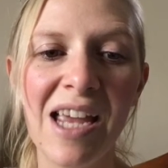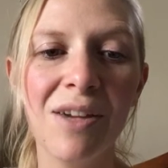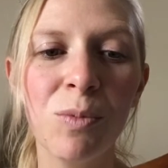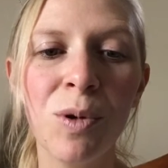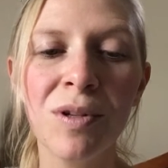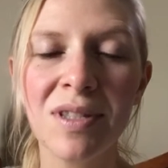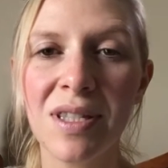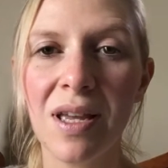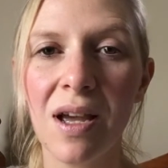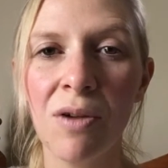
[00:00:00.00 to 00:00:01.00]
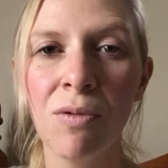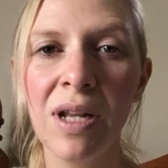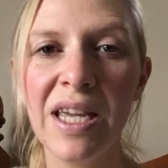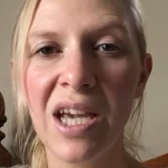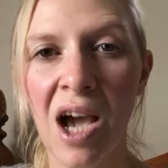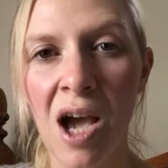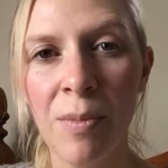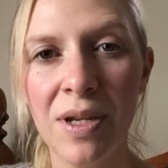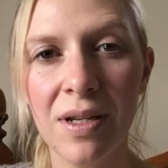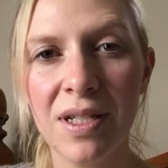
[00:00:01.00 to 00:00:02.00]
it was a really
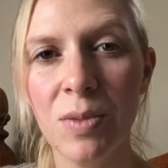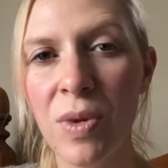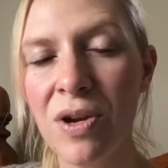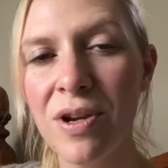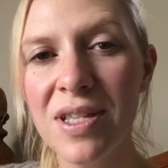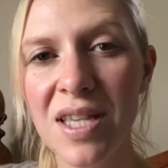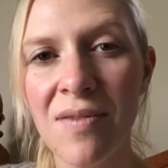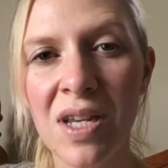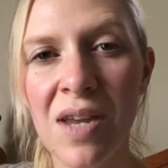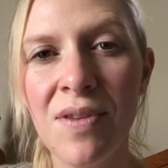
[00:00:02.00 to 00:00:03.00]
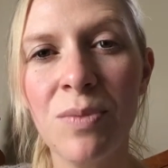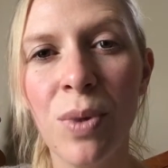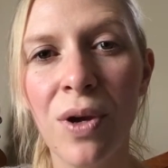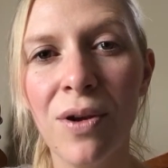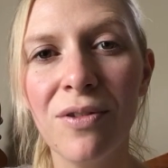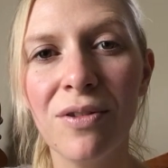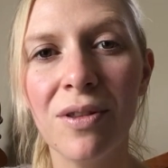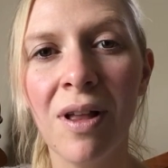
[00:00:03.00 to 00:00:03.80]
calming experience having Evie's birth.